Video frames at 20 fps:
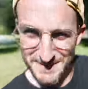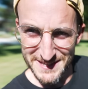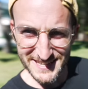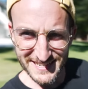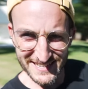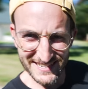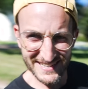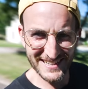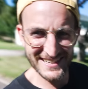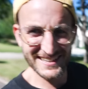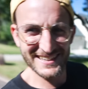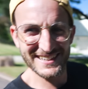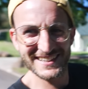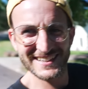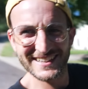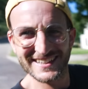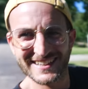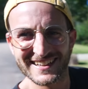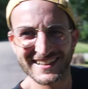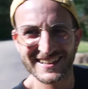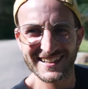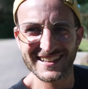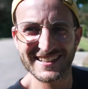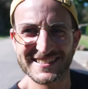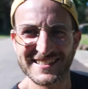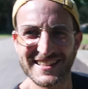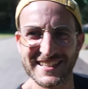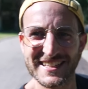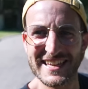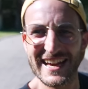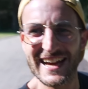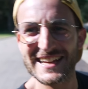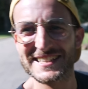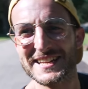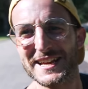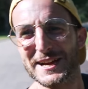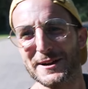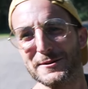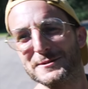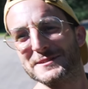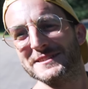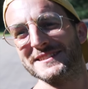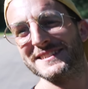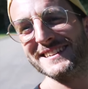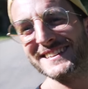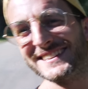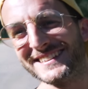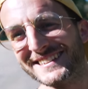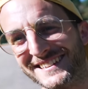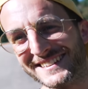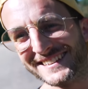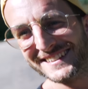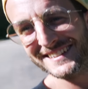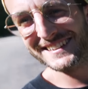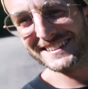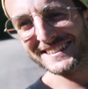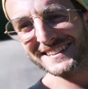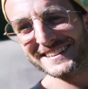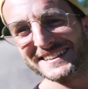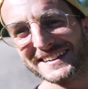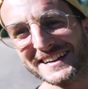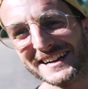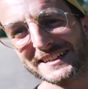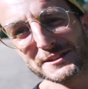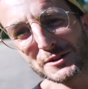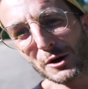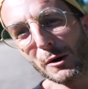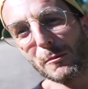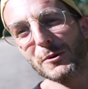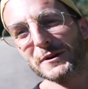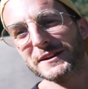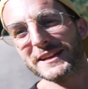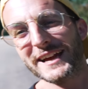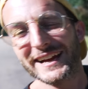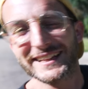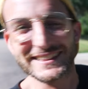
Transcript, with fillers: me is the guest house. I just hope one day